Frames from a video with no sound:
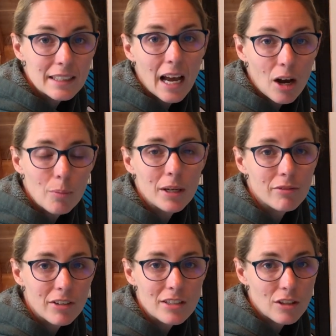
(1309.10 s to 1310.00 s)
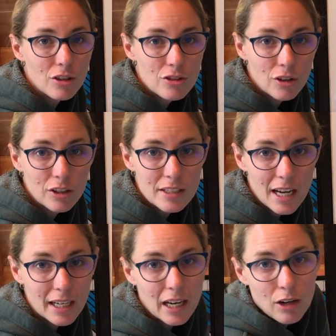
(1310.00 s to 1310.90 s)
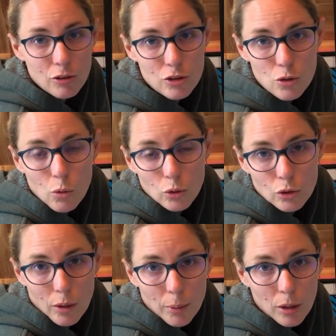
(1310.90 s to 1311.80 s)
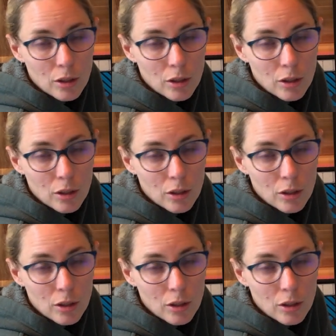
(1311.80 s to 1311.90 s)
how many face cards are in a deck out of the total number.